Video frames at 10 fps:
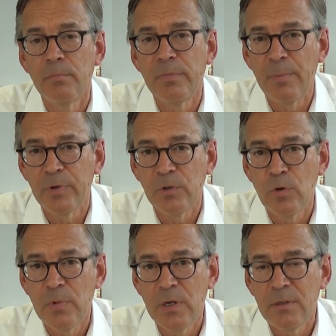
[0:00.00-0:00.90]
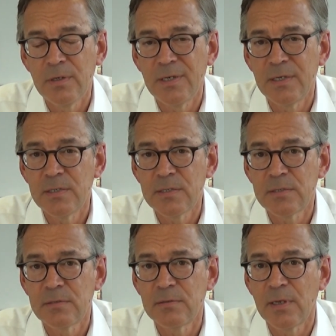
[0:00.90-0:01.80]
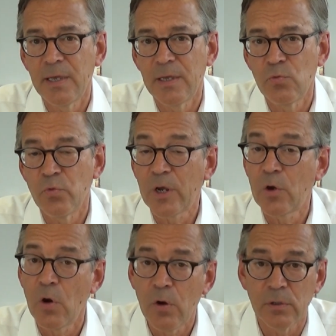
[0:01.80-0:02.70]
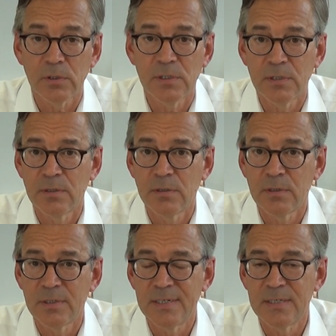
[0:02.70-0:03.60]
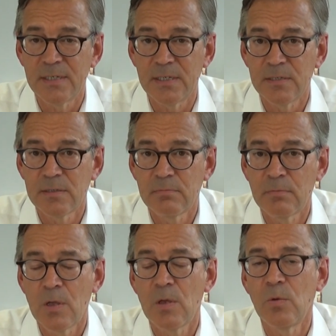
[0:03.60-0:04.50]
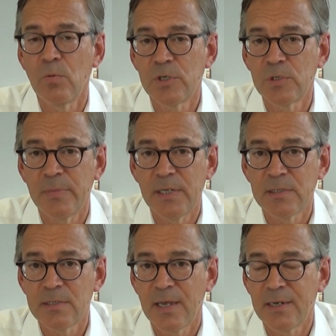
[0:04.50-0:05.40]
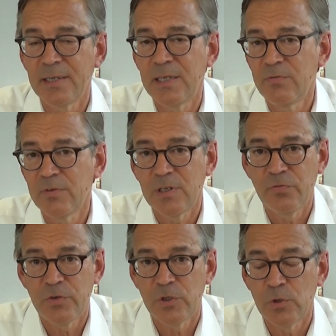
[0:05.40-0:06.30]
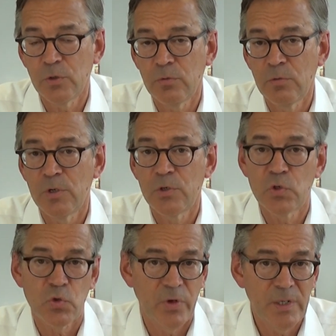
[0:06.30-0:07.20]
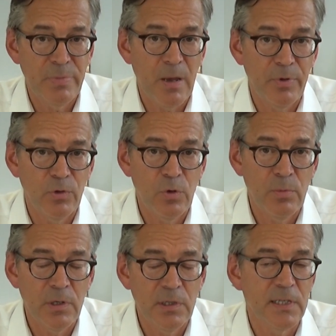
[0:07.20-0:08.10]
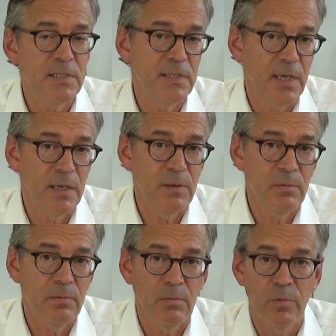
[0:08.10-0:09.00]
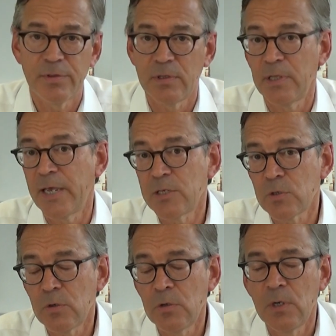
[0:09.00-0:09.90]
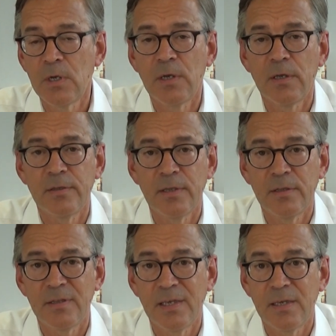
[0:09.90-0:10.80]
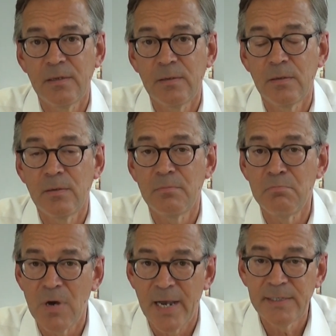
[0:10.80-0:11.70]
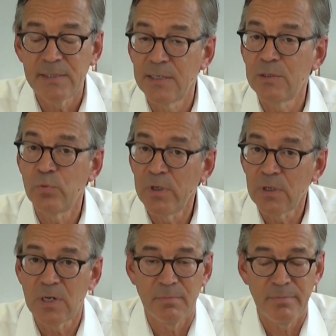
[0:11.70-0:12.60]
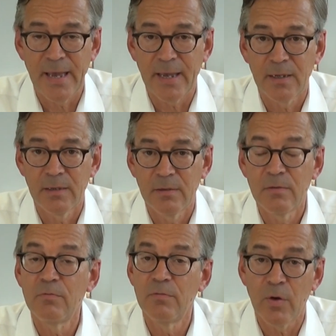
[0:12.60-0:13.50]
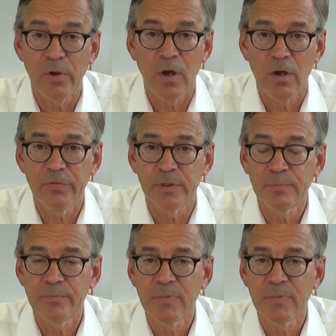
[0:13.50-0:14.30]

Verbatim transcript: Papilloma is a recurrent disease, which means that even if you treat papilloma, let's say with a laser, then they might and will come back very often.